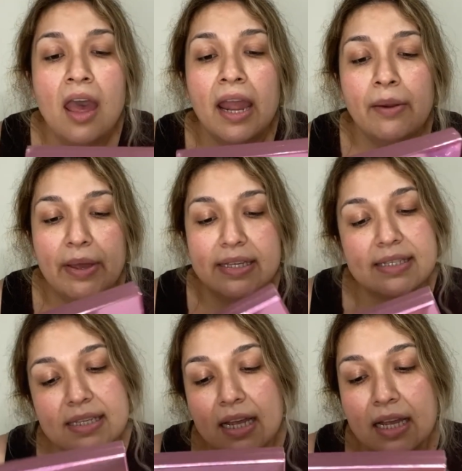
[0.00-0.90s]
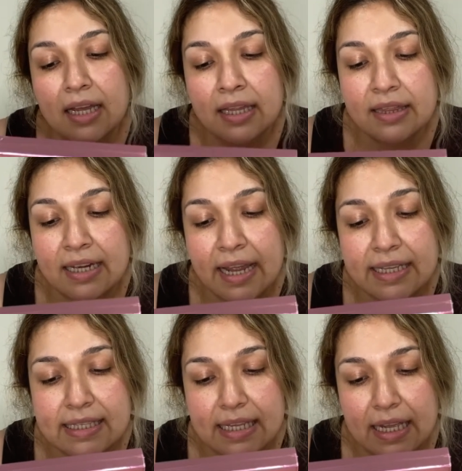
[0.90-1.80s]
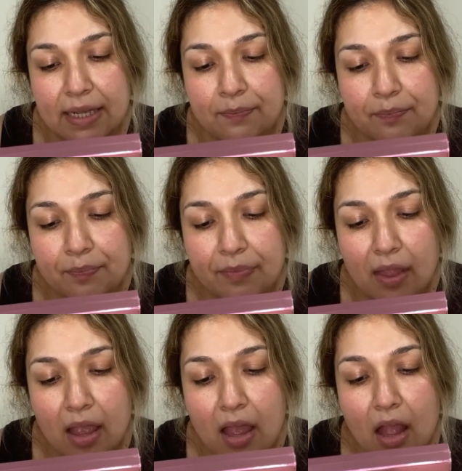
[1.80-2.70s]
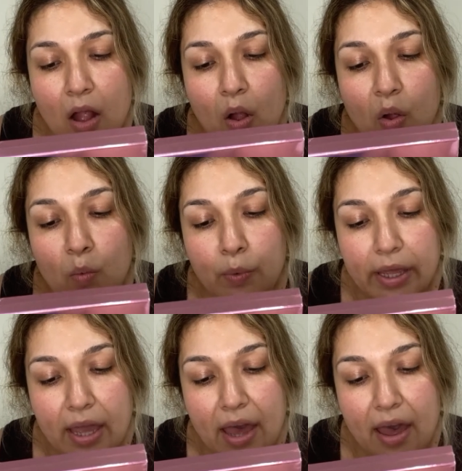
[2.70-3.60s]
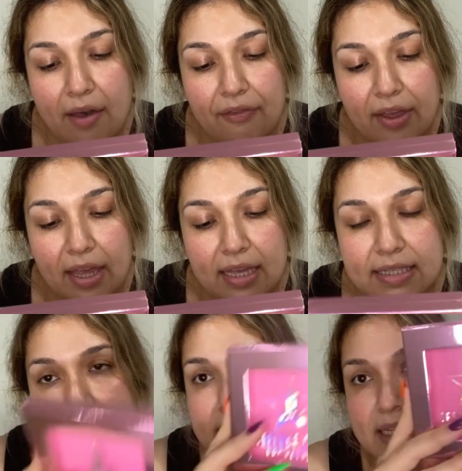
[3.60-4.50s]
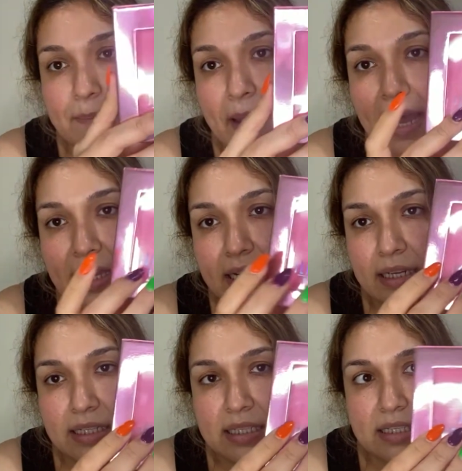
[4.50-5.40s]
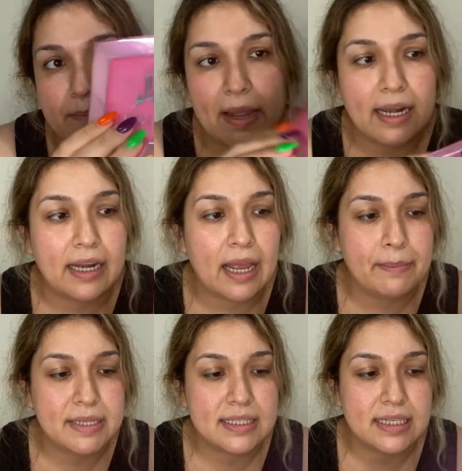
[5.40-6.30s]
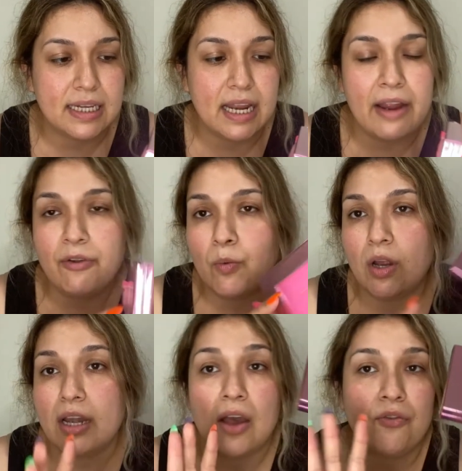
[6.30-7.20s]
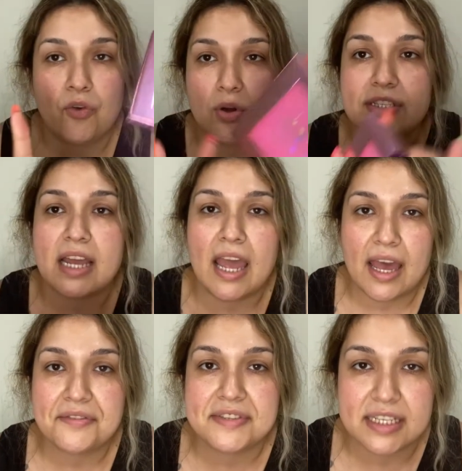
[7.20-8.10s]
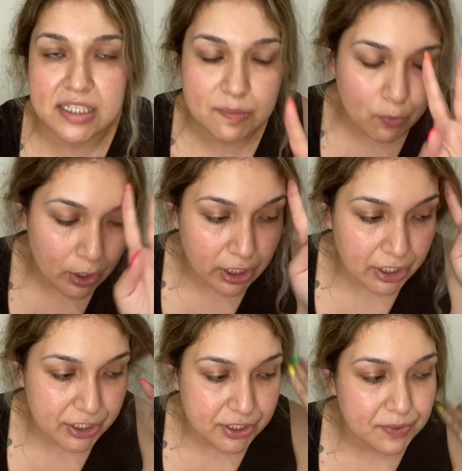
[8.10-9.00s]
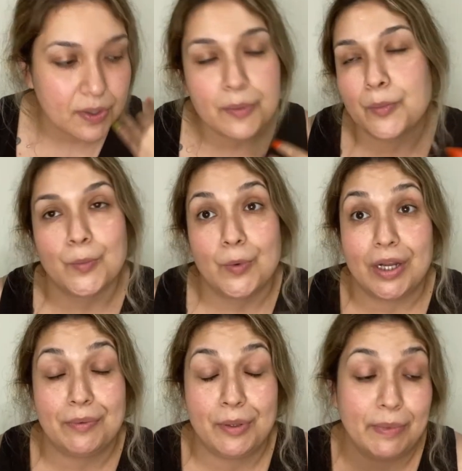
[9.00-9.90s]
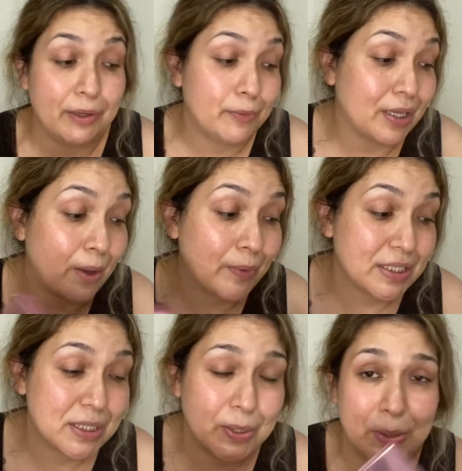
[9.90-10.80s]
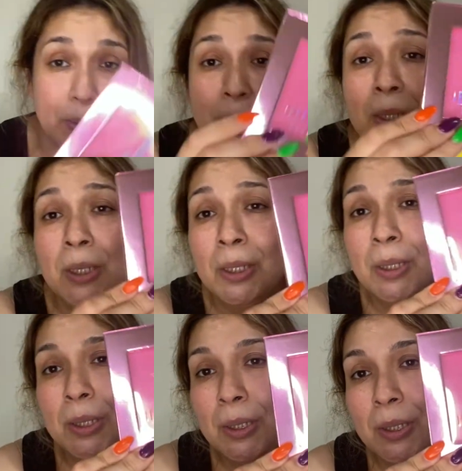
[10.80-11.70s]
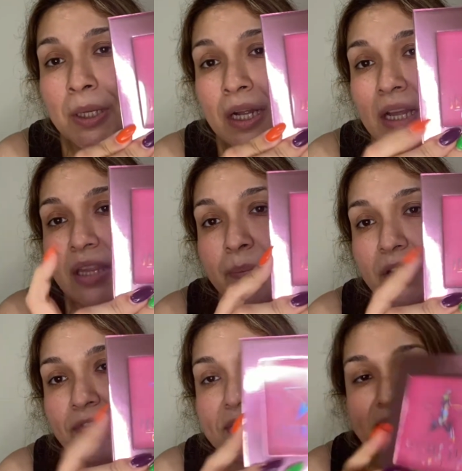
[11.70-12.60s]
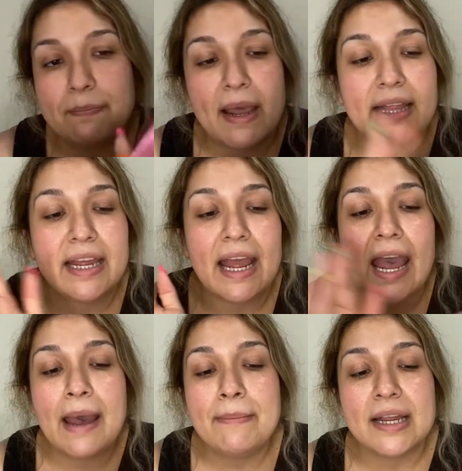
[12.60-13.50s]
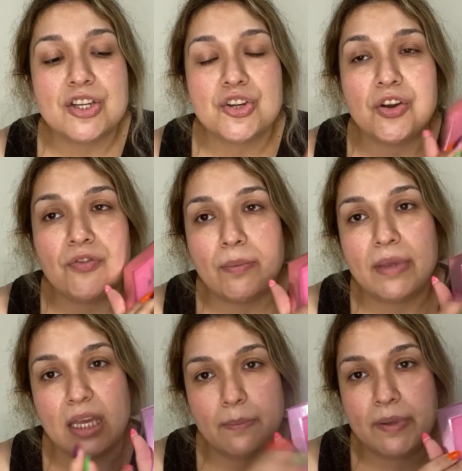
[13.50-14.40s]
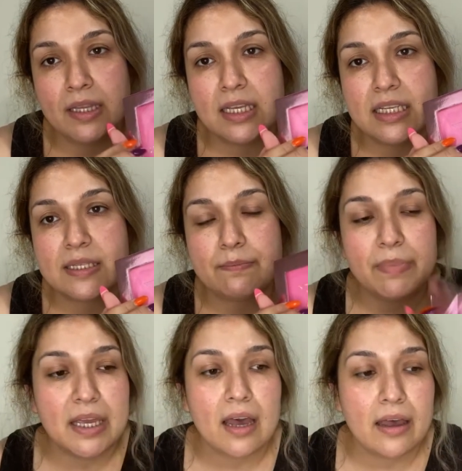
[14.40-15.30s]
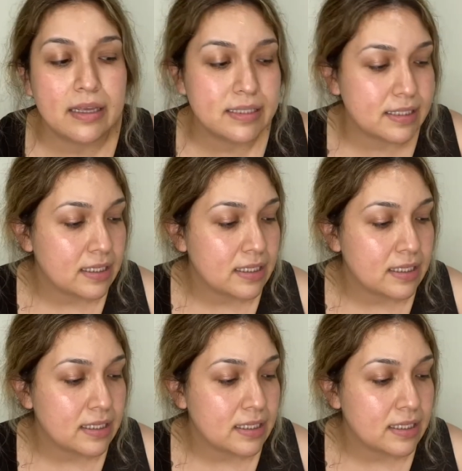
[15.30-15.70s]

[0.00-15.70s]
Anyways, the next thing we have is a Z palette. This is the palette I've been seeing everyone. Of course, I have seen spoilers. What can we do? The beautiful Z palette. I'm not sure if I'm keeping this because